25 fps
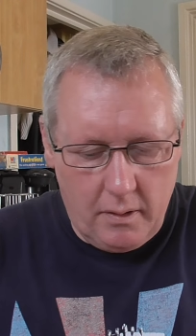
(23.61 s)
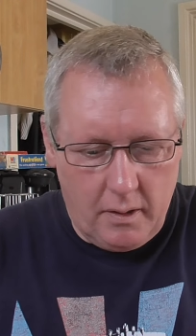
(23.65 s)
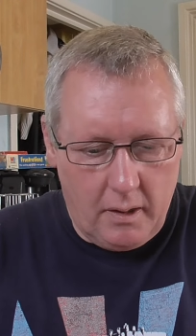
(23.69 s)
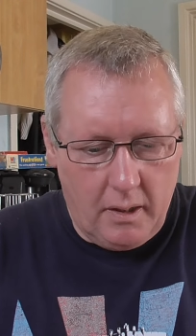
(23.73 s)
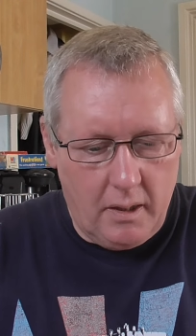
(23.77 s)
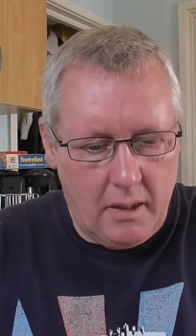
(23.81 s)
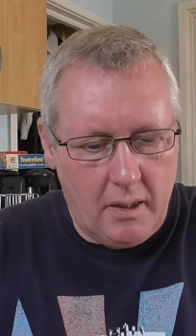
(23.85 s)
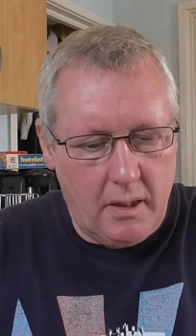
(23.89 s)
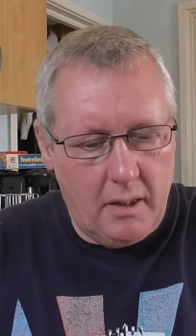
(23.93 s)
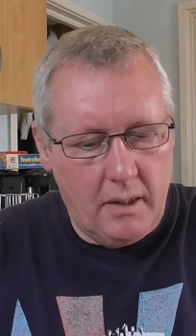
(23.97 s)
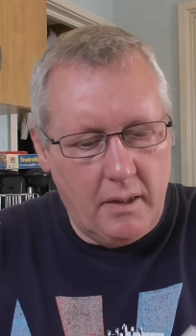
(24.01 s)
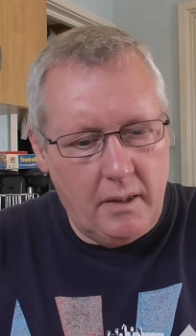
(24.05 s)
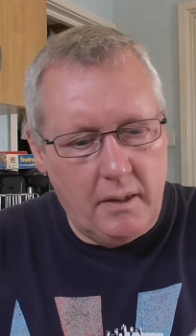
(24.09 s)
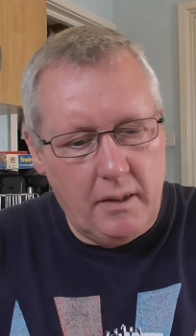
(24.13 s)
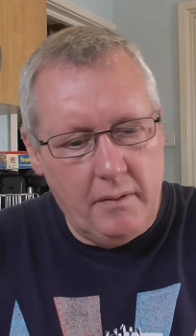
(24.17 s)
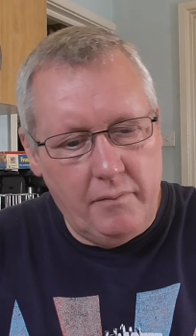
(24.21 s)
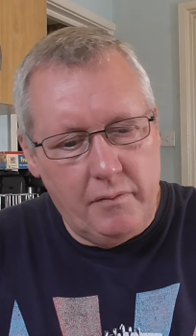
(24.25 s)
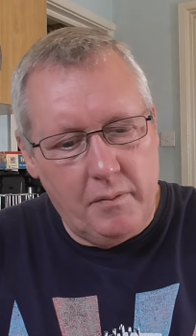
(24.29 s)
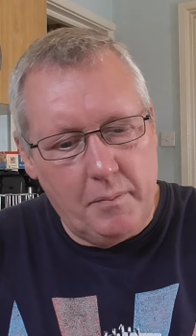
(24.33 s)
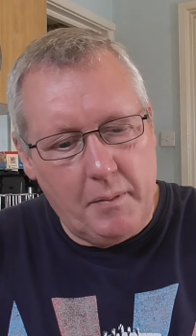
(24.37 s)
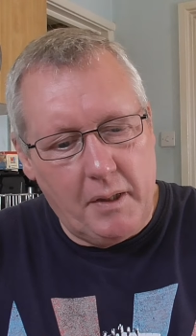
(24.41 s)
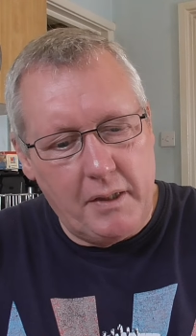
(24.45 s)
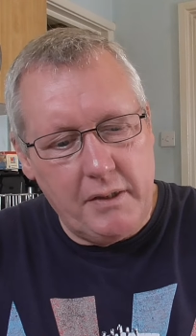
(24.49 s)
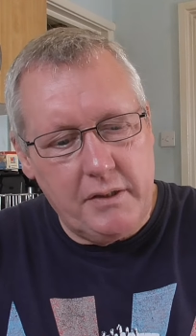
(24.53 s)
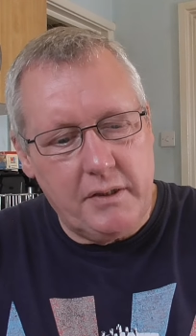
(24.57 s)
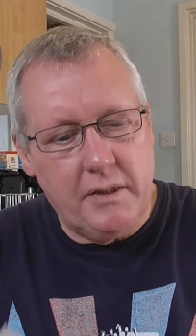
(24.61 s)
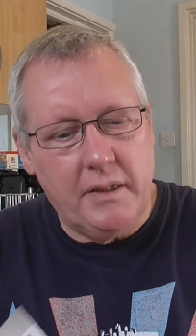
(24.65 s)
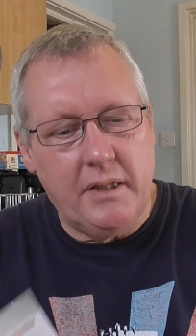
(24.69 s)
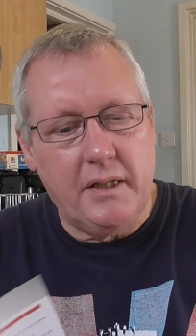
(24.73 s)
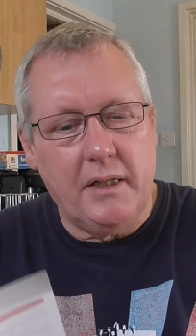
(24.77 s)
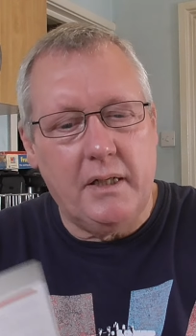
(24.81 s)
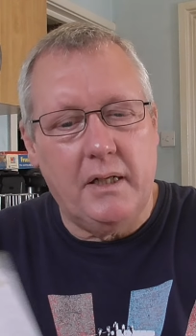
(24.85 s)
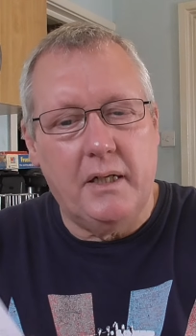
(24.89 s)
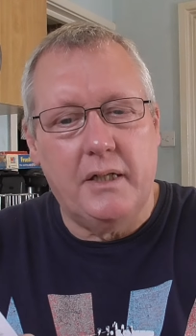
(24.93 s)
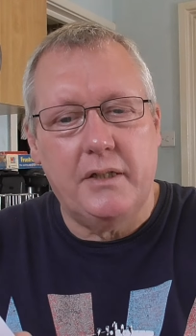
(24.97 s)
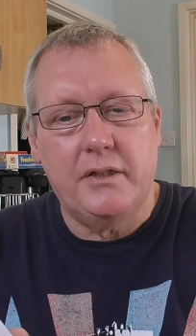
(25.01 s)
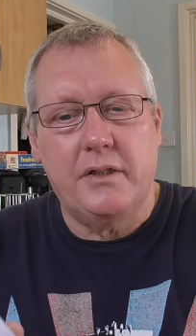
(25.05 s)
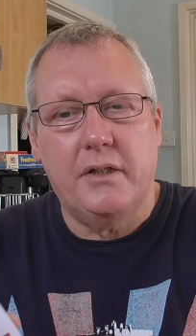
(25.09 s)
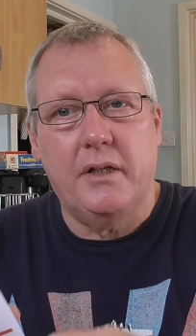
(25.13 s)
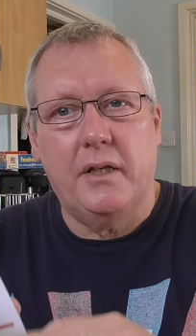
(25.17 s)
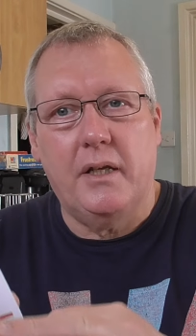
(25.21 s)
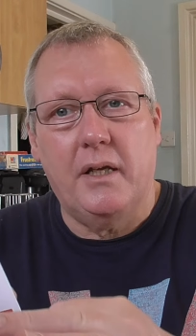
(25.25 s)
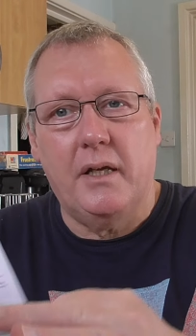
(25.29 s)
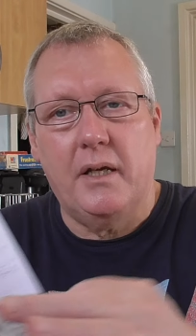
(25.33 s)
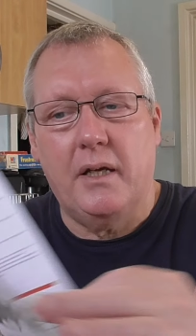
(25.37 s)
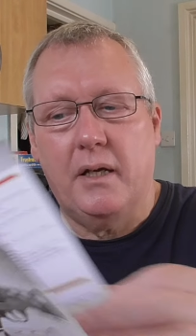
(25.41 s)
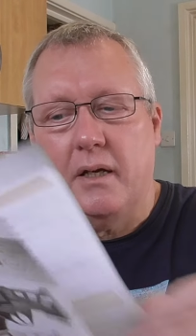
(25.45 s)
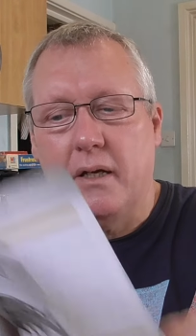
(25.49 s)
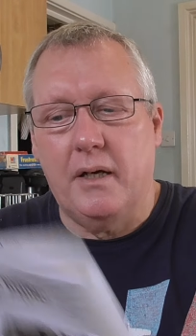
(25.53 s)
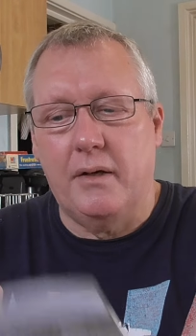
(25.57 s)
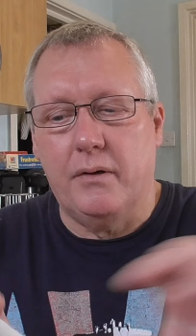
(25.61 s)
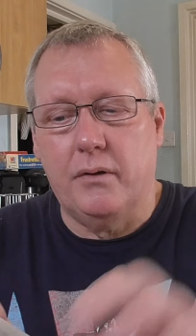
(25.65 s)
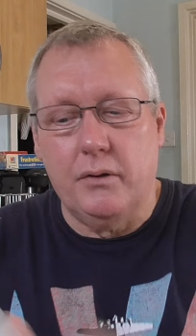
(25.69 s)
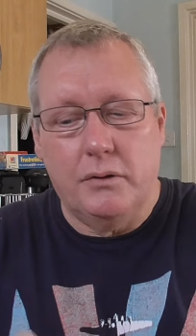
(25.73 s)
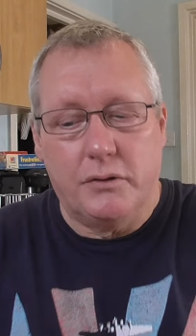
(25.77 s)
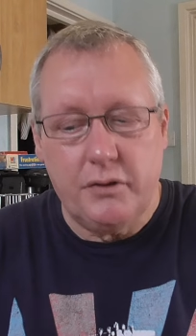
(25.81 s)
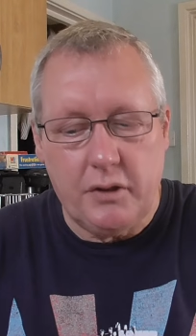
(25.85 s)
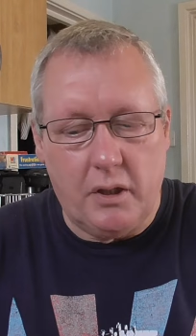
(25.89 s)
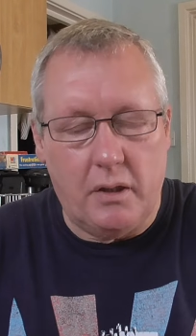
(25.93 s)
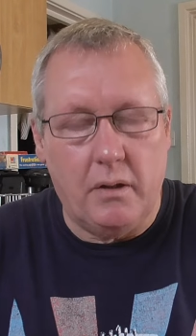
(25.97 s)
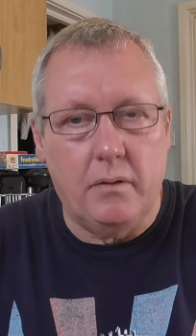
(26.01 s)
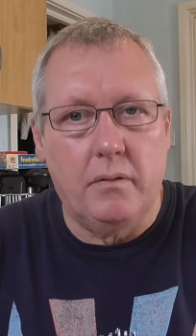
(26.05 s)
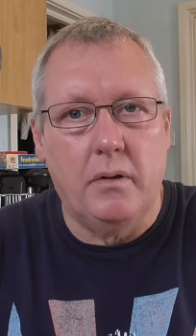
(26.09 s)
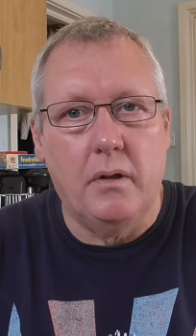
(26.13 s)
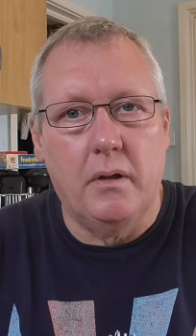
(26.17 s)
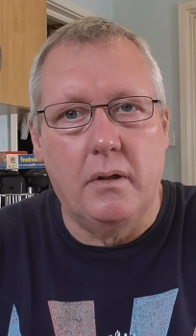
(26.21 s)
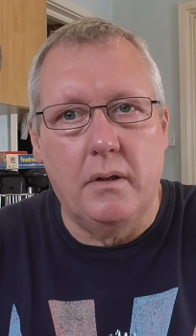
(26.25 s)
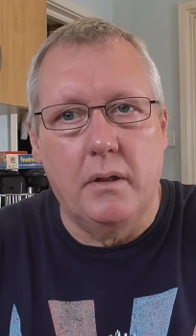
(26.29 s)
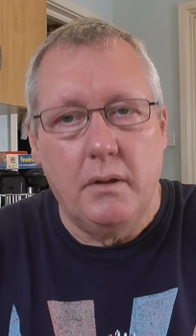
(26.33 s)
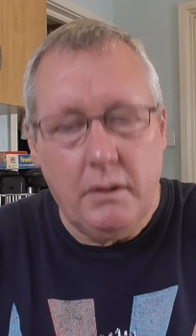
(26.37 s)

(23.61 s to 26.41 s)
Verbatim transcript: Uh, information in English there, and also